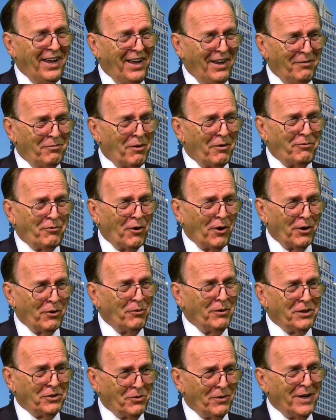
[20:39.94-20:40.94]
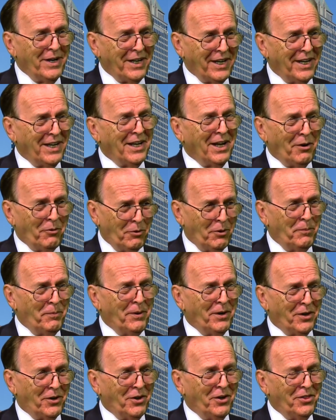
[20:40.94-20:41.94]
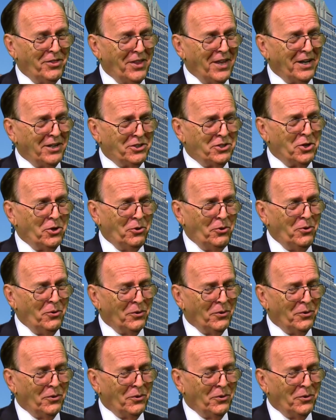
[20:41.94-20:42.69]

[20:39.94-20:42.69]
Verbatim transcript: before I quit drinking, that would have been a good thing too.